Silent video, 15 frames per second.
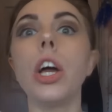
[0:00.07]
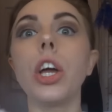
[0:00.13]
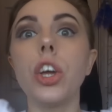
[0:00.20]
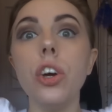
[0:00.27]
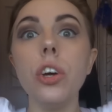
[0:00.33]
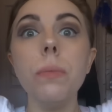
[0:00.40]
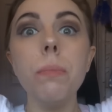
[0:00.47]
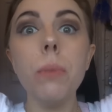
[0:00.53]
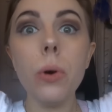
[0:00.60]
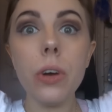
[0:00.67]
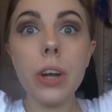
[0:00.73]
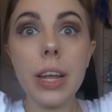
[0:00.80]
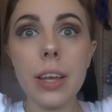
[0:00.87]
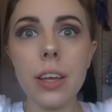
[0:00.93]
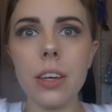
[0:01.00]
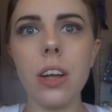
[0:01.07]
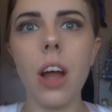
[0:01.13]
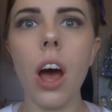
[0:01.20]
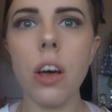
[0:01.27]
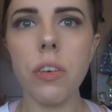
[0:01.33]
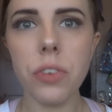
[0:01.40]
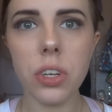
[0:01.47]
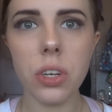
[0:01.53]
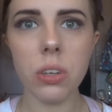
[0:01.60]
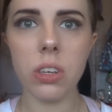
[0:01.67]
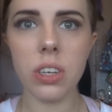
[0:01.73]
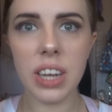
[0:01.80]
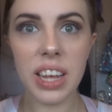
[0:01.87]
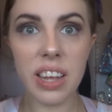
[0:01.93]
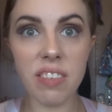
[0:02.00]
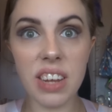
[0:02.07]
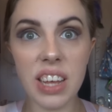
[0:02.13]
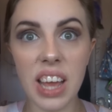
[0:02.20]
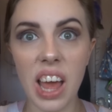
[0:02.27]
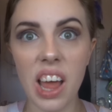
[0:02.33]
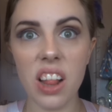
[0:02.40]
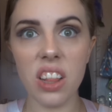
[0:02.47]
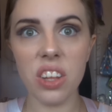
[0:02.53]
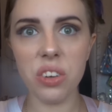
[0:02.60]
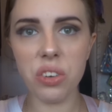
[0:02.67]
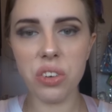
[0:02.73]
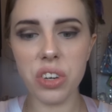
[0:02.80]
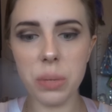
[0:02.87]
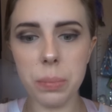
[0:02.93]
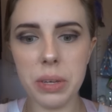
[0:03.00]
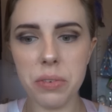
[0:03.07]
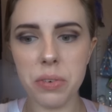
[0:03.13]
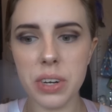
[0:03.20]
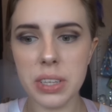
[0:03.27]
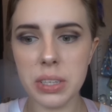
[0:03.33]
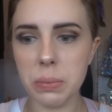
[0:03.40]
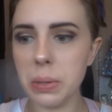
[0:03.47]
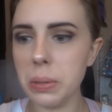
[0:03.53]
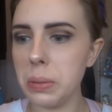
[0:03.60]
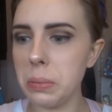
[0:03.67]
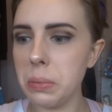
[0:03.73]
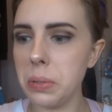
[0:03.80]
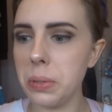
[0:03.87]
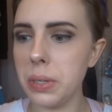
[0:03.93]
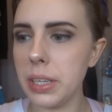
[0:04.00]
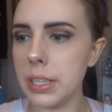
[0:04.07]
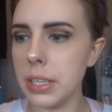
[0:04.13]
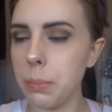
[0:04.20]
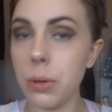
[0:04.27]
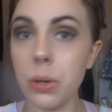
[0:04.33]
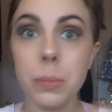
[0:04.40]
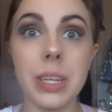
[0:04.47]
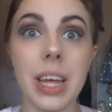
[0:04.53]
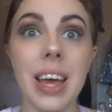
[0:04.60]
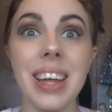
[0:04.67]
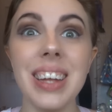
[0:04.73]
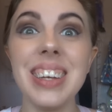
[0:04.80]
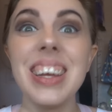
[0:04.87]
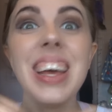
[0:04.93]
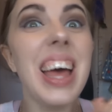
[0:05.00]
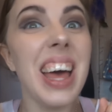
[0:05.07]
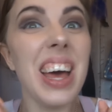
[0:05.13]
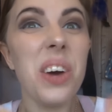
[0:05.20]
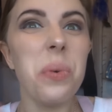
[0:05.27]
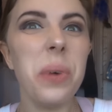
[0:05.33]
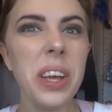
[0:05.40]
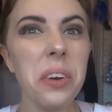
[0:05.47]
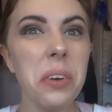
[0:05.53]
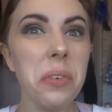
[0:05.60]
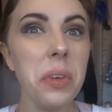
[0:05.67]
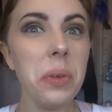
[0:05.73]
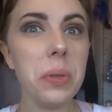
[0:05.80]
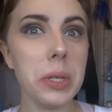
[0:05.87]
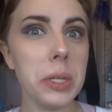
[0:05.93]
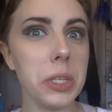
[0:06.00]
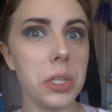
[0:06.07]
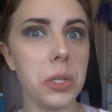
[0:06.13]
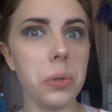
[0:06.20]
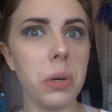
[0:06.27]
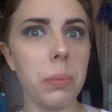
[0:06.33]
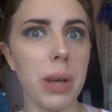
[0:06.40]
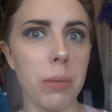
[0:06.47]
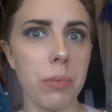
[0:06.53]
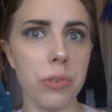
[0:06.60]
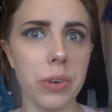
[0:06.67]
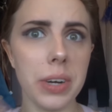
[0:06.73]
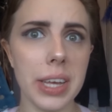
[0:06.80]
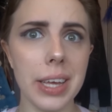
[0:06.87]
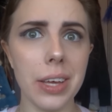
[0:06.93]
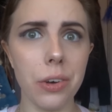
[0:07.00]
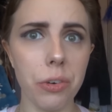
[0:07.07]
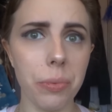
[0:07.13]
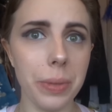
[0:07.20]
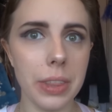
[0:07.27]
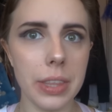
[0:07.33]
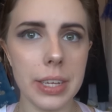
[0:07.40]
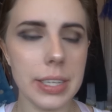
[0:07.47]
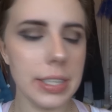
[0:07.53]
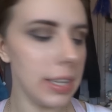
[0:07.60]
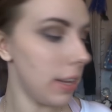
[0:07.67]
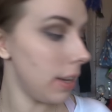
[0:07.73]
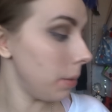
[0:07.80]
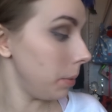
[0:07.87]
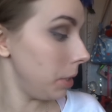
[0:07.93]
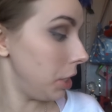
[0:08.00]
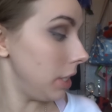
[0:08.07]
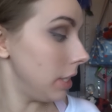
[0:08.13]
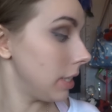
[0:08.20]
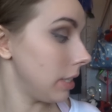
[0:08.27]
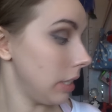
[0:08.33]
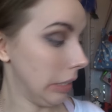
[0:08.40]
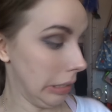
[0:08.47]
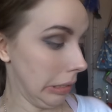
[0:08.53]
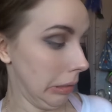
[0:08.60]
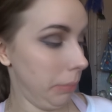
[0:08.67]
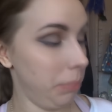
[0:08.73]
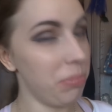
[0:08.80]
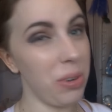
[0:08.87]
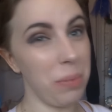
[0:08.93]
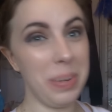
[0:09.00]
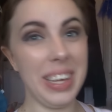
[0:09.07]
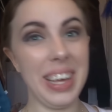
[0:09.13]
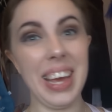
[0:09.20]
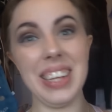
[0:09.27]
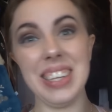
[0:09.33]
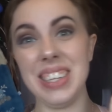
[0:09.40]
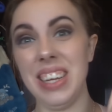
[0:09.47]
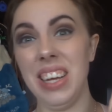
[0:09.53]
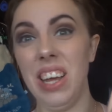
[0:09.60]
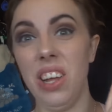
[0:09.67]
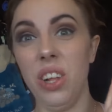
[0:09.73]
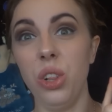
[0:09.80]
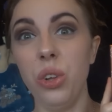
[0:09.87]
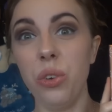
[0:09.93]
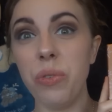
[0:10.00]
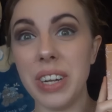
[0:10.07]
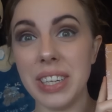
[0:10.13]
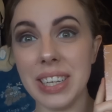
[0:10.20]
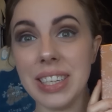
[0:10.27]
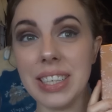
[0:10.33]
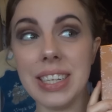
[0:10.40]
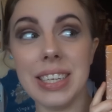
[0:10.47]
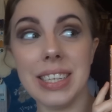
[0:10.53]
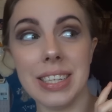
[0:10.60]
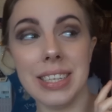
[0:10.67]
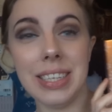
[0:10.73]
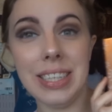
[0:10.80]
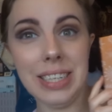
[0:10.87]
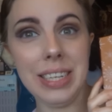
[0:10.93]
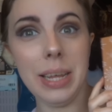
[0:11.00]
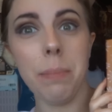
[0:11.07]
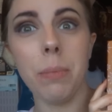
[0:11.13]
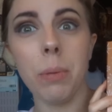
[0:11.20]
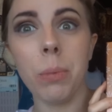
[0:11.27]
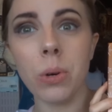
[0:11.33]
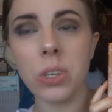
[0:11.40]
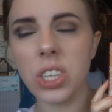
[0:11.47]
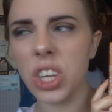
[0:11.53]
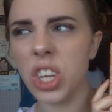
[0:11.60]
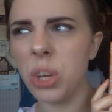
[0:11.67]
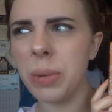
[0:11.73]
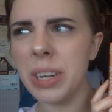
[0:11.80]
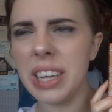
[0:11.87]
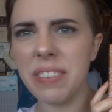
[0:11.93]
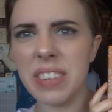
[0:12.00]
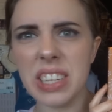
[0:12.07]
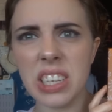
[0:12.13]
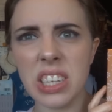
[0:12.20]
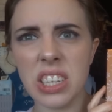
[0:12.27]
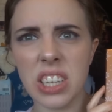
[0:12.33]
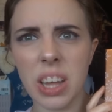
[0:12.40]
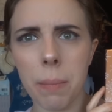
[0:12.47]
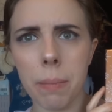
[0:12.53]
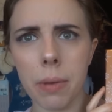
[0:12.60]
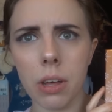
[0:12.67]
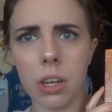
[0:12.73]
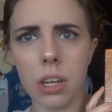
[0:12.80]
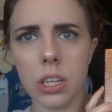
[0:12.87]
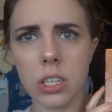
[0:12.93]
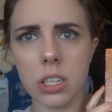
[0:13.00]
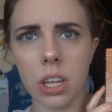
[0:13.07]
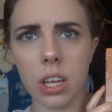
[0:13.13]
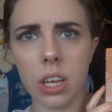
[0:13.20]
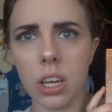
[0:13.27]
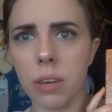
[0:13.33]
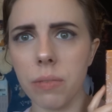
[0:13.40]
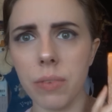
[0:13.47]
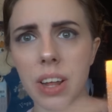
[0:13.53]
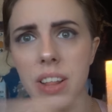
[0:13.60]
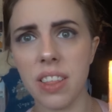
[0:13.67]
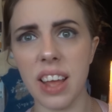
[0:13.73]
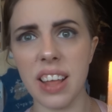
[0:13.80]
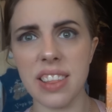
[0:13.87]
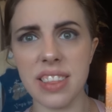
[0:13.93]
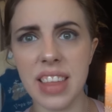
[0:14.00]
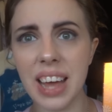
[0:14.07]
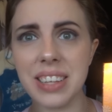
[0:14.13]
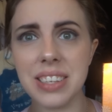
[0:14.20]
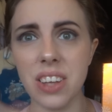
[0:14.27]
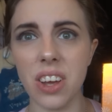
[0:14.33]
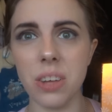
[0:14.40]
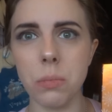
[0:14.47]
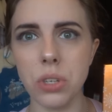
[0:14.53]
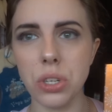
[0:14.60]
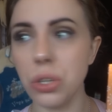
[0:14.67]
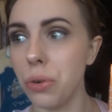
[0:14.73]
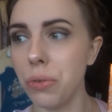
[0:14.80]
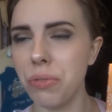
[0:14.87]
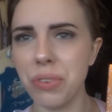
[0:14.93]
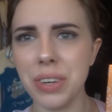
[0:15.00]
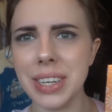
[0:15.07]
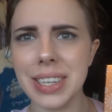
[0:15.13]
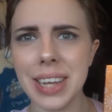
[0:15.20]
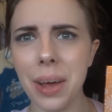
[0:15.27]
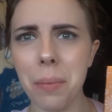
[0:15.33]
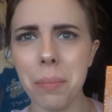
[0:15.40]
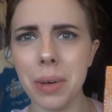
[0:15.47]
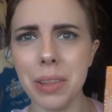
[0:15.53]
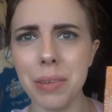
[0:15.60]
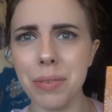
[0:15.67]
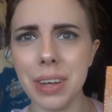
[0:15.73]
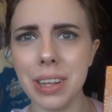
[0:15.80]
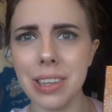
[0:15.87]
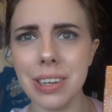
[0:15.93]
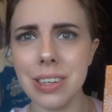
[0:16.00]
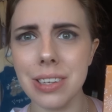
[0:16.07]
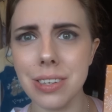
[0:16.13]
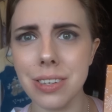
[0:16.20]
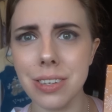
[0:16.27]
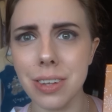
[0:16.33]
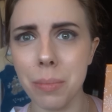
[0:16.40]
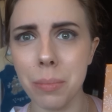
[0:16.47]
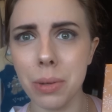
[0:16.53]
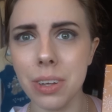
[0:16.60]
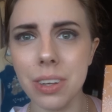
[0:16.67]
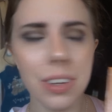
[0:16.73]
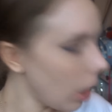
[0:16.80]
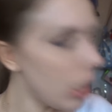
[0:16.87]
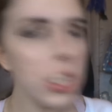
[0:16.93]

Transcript: Good morning, good afternoon, good evening, hello creepy friends, welcome to NixyBobs and we got a few things to talk about before I kick off with this, uh, which is probably guessed, Look Fantastic's December box. Can you believe it's December? It's like come around like that. I'm so freaked out by the fact that it's December.